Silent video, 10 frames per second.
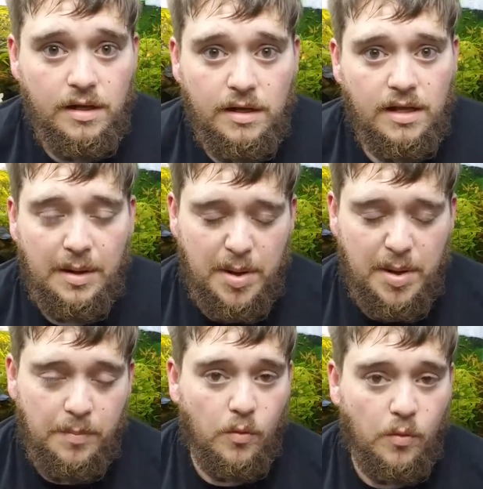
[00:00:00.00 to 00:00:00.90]
Like,
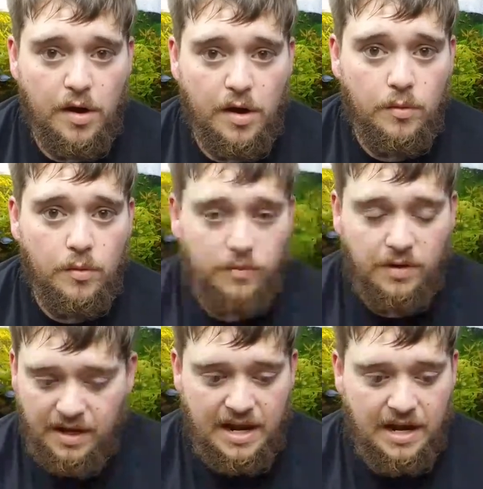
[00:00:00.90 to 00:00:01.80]
people will go
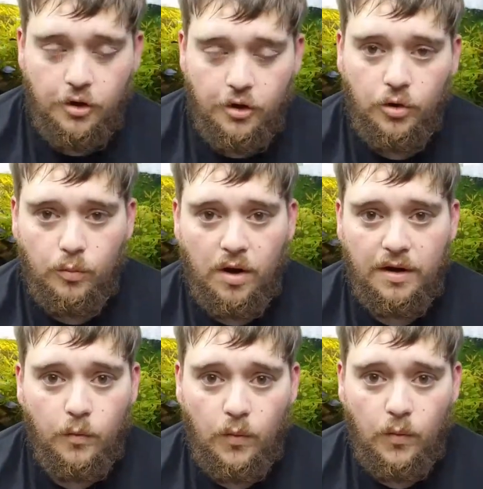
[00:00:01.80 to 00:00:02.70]
in underwater
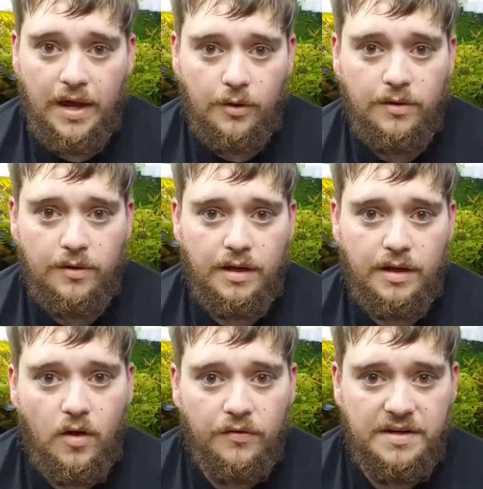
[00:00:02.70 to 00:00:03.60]
weld
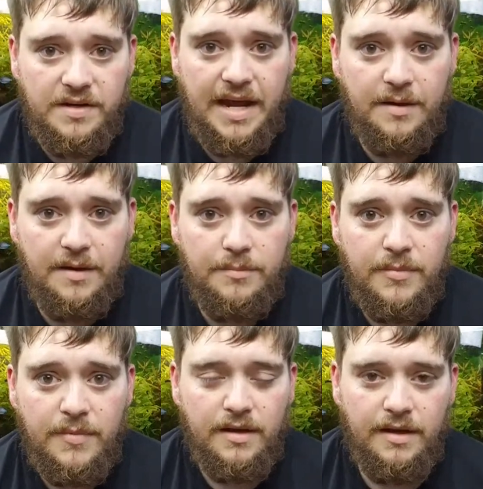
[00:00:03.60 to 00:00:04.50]
on the dam,
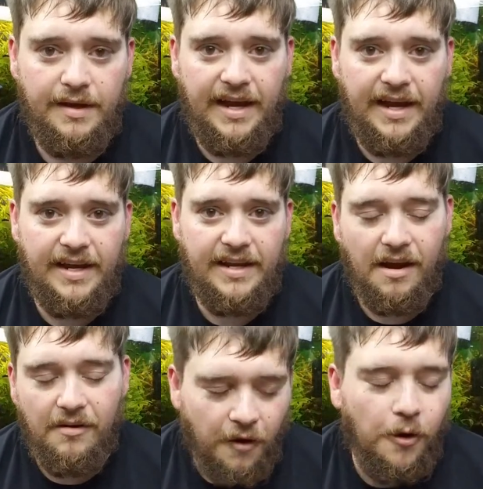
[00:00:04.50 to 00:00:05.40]
and I've
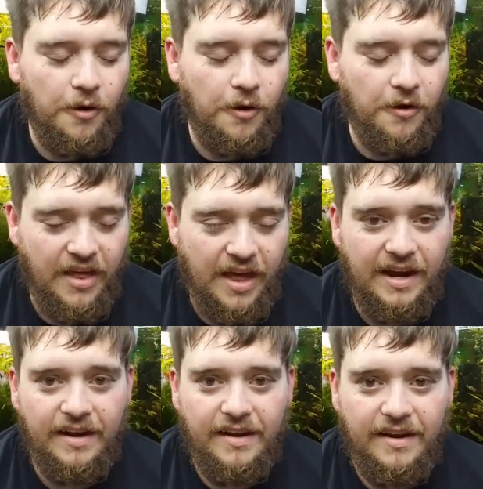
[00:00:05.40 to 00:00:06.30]
heard that
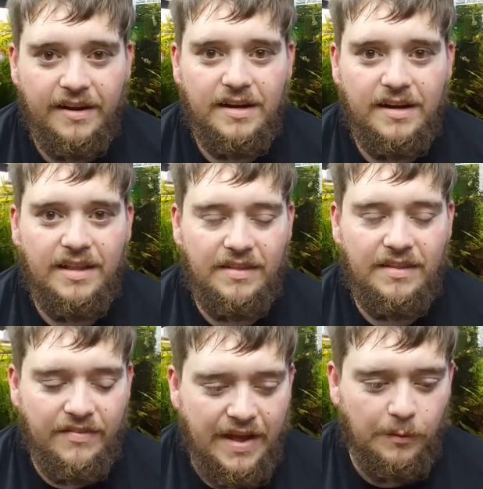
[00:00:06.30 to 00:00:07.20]

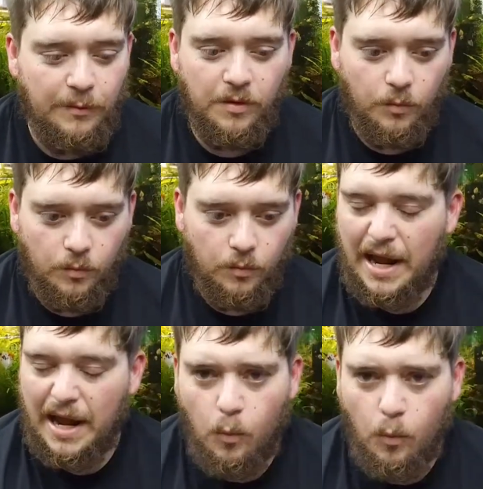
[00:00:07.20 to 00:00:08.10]
they were like
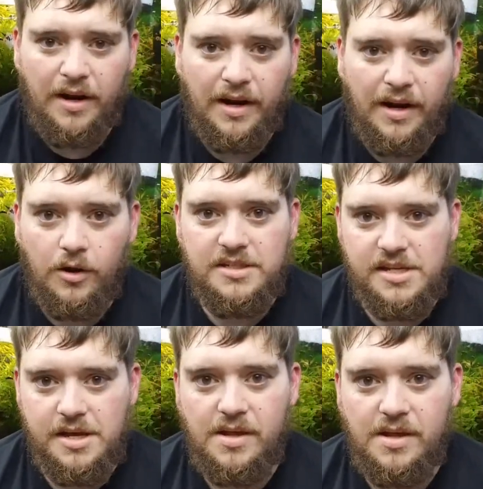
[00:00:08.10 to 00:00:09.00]
walking on
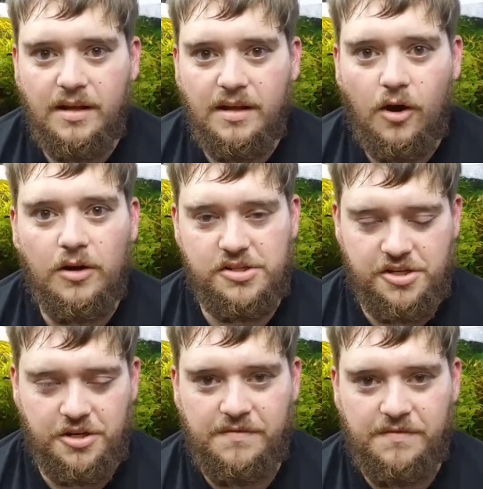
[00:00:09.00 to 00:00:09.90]
something on a
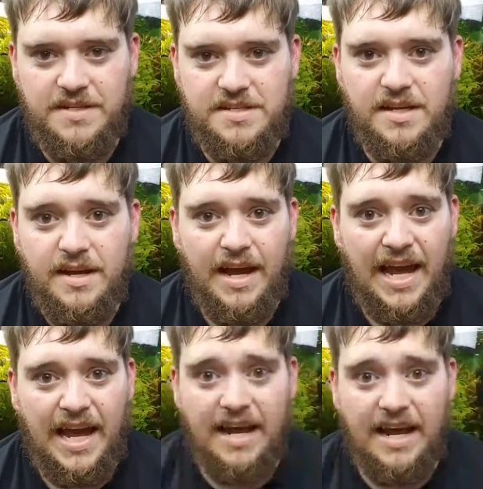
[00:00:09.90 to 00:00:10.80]
surface,
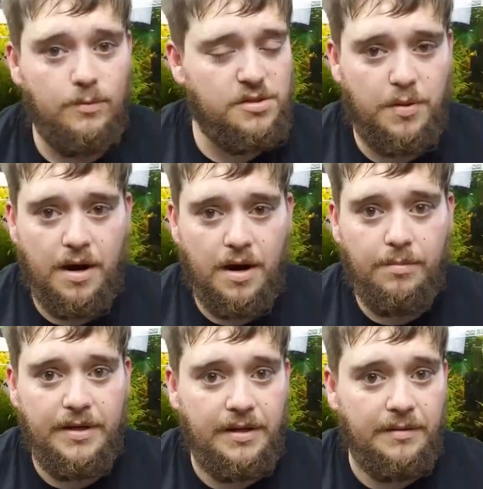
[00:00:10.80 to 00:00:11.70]
and it was
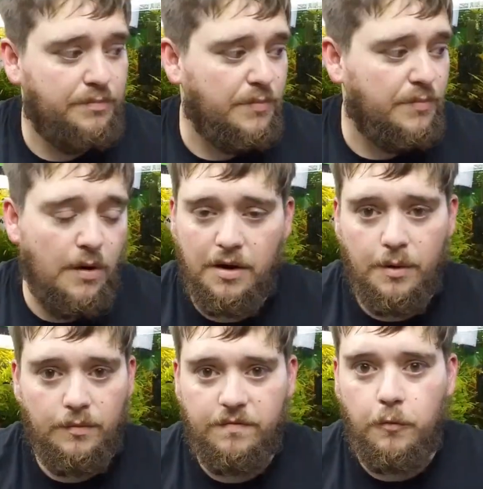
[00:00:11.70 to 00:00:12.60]
probably, I don't know,
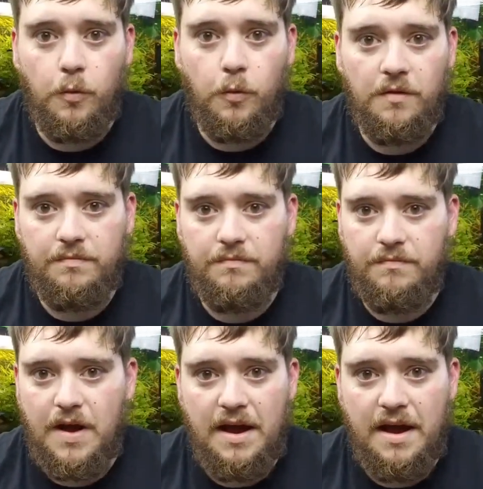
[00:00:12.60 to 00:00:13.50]
4,
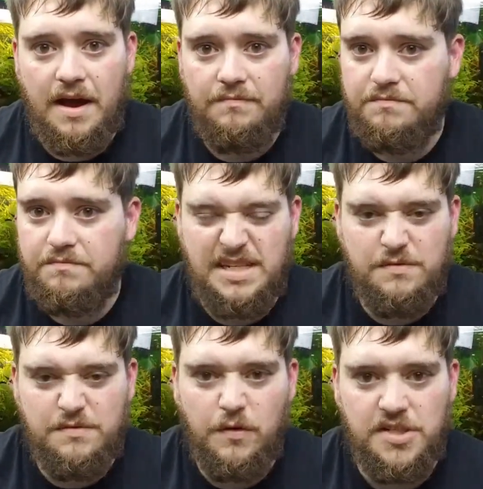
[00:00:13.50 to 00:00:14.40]
5,
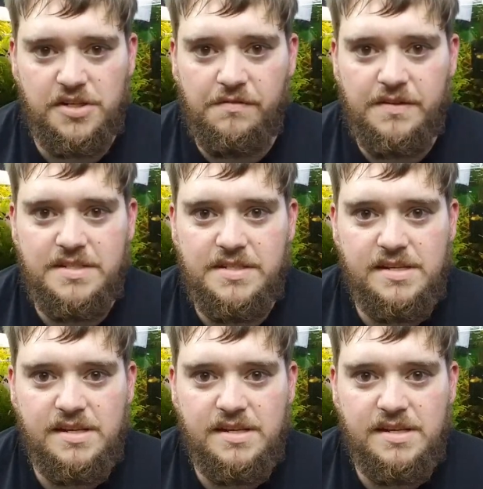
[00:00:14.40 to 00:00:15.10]
6 foot surface,